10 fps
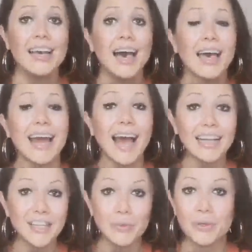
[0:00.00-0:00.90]
And I
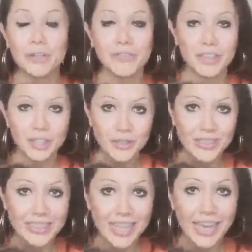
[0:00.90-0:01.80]
don't want to feel
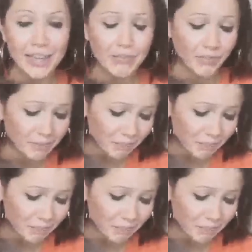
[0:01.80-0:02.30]
unsafe.